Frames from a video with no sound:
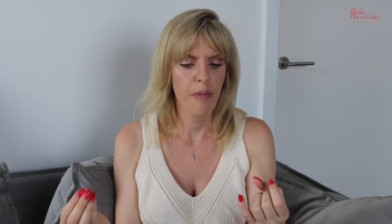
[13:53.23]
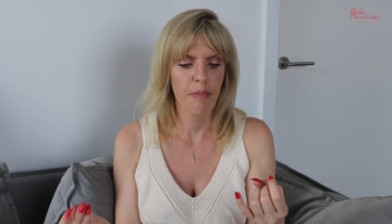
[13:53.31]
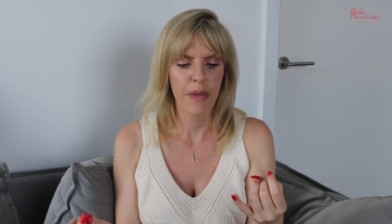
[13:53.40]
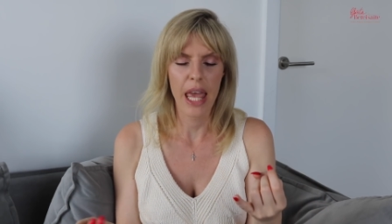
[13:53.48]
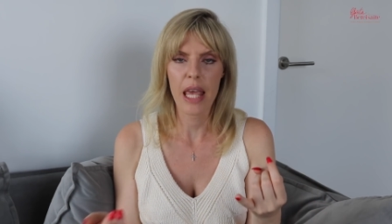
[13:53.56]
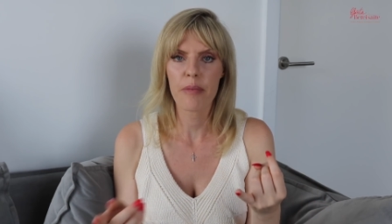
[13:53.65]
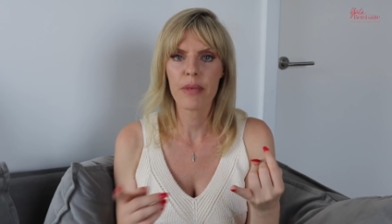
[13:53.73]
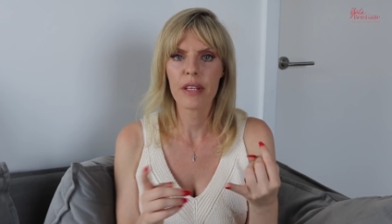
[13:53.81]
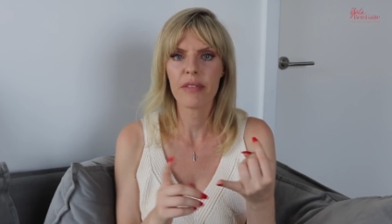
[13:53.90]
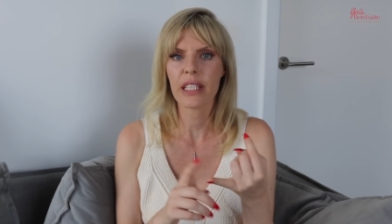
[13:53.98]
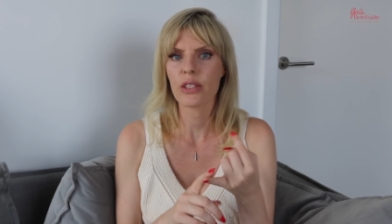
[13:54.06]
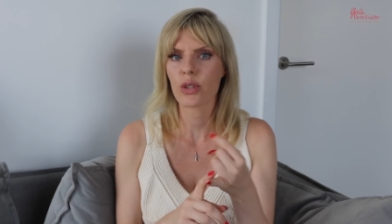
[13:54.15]

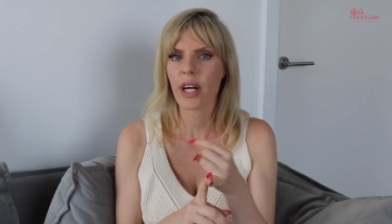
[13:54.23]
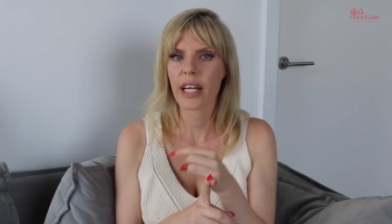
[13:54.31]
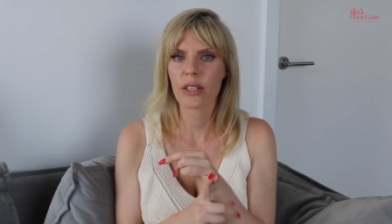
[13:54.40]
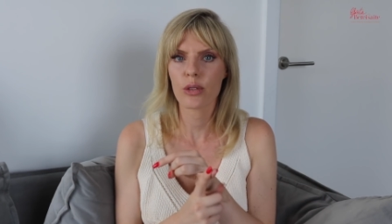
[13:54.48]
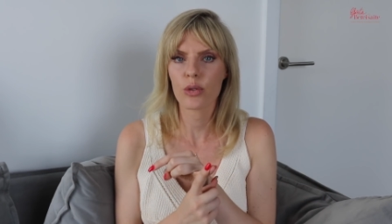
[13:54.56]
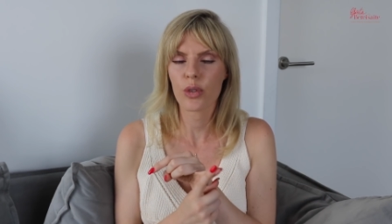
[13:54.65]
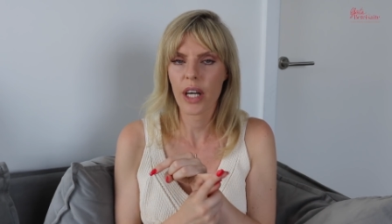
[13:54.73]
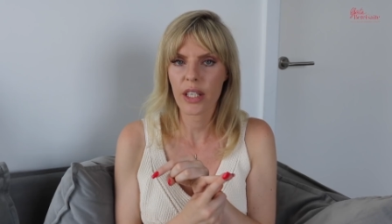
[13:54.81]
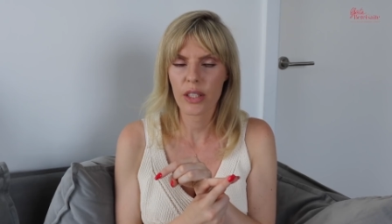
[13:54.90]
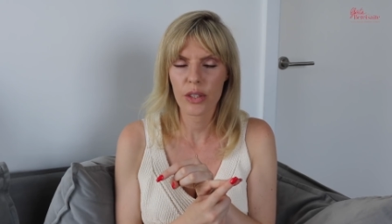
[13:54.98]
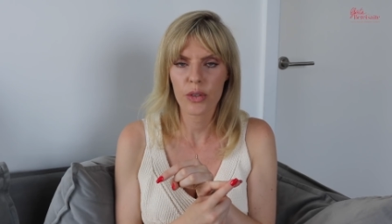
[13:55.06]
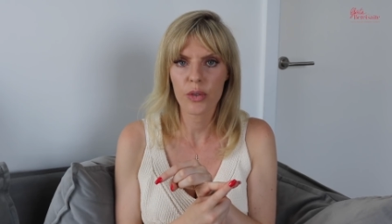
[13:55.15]
Maybe they're trying to
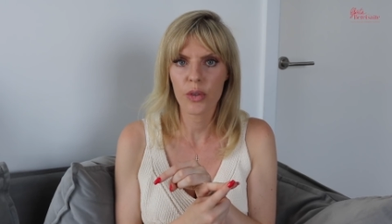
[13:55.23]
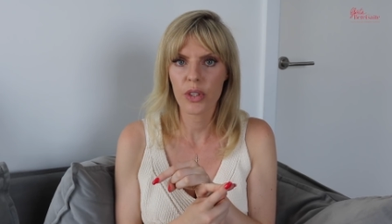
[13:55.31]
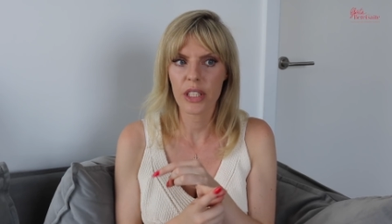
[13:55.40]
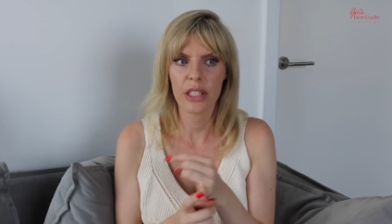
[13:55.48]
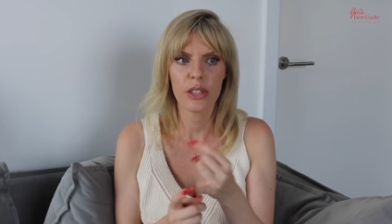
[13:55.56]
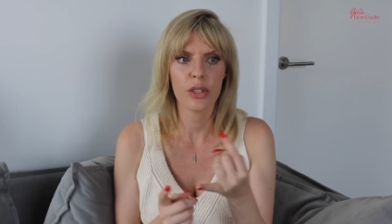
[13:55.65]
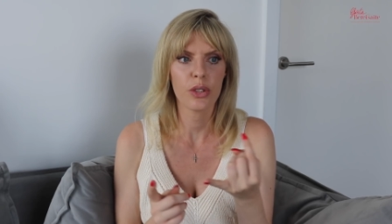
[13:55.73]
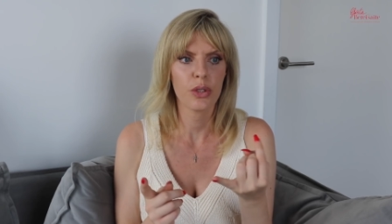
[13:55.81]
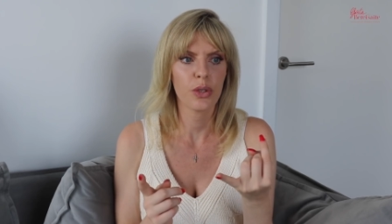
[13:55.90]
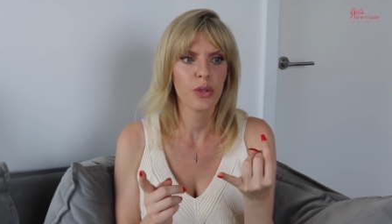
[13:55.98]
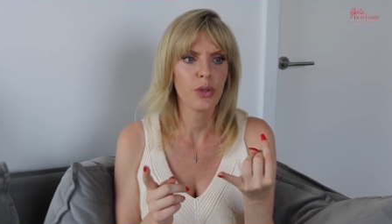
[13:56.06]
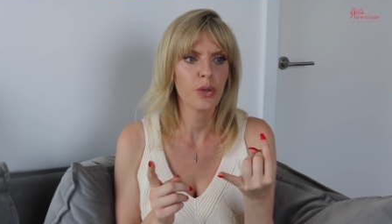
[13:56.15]
drag you
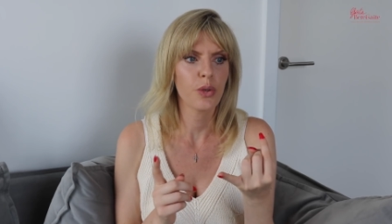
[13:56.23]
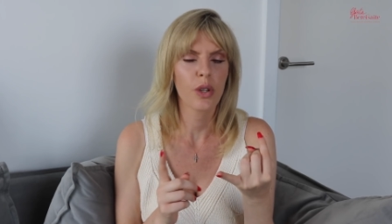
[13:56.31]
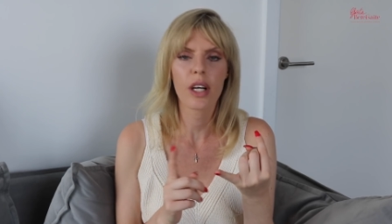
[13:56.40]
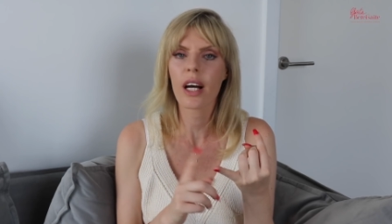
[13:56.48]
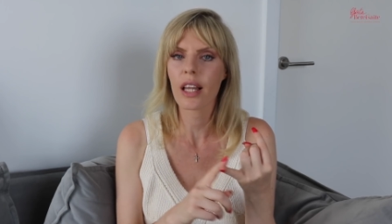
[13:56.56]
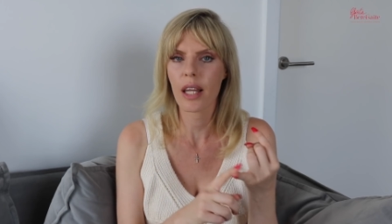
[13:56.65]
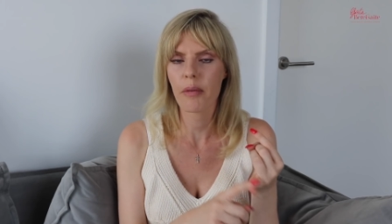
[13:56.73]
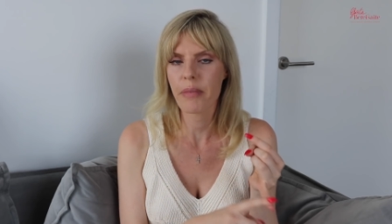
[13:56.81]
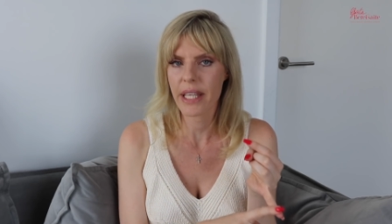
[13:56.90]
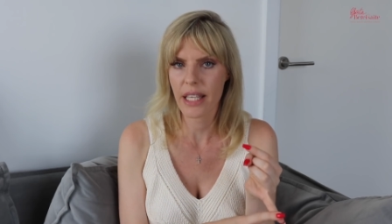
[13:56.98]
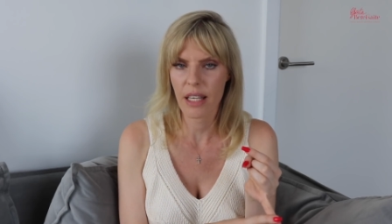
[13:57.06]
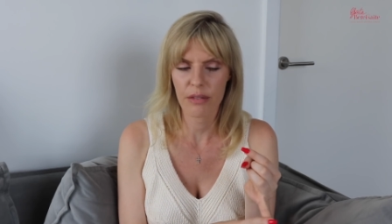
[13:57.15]
into
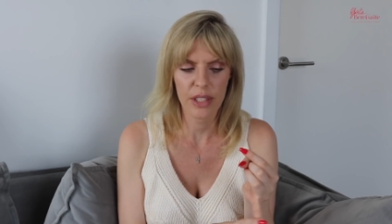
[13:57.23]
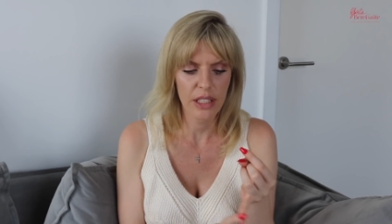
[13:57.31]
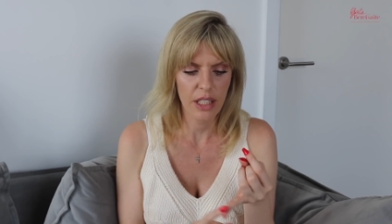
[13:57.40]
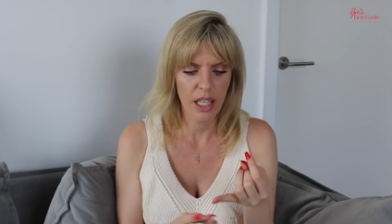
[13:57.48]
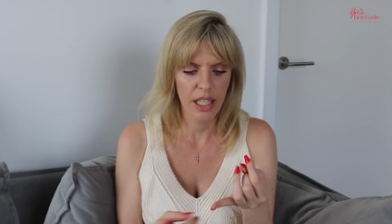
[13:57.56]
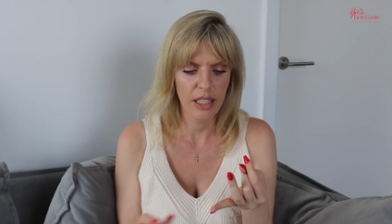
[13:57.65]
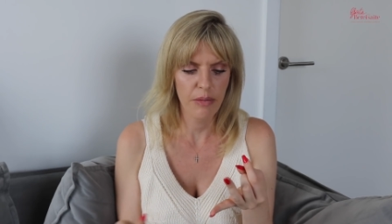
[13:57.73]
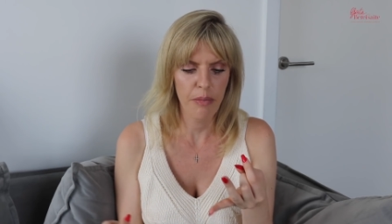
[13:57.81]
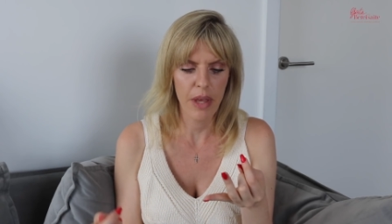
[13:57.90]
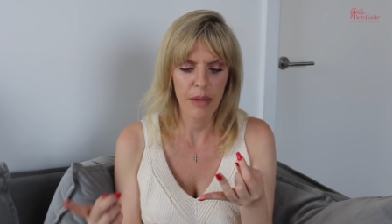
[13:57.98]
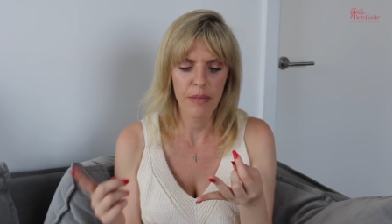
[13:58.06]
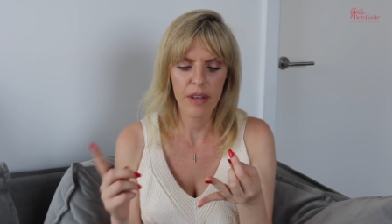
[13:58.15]
clubbing every night.
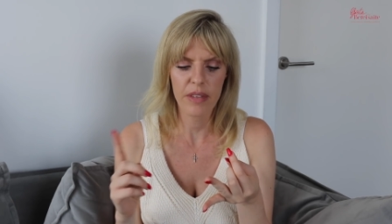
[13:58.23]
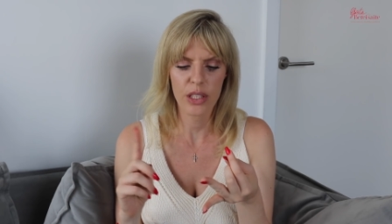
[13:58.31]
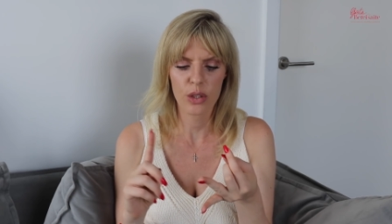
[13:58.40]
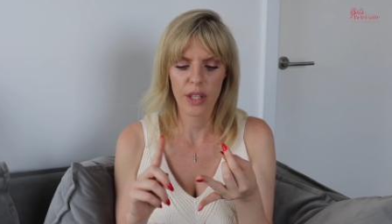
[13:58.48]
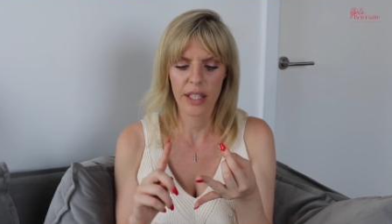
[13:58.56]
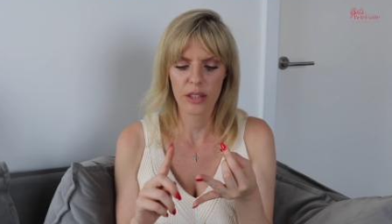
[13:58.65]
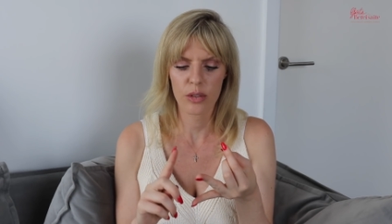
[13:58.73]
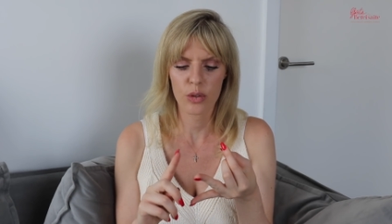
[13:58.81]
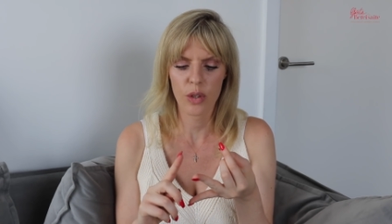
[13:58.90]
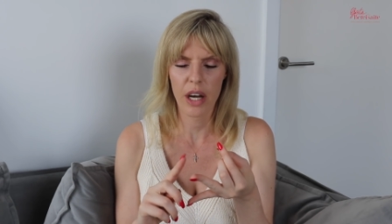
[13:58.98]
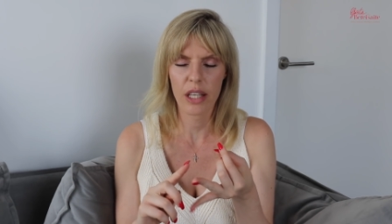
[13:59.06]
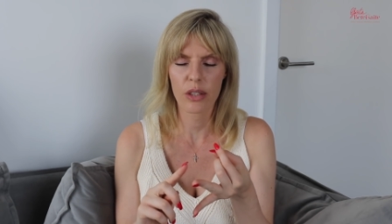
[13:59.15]
Maybe they're trying to
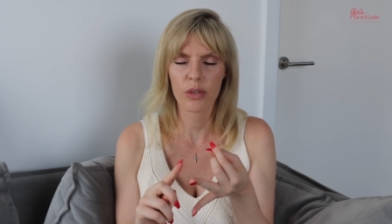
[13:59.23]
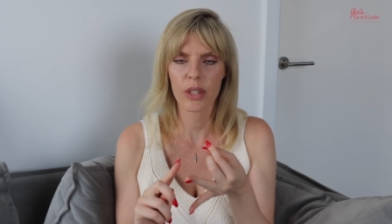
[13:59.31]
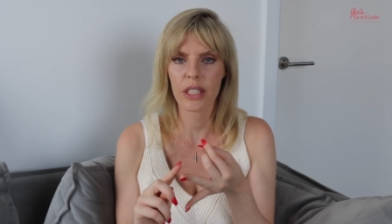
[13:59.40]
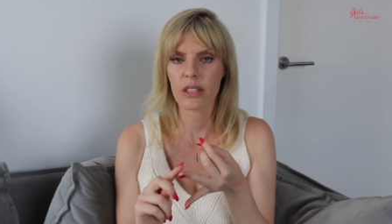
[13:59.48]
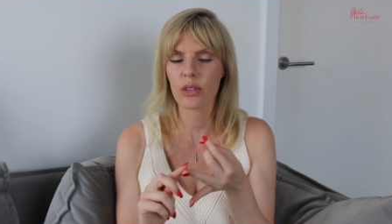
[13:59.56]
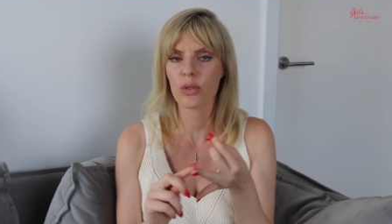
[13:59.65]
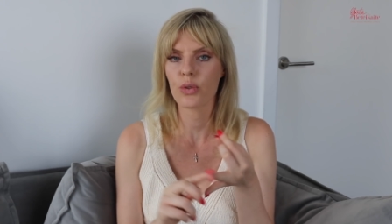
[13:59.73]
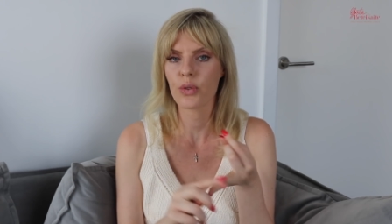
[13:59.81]
drag you into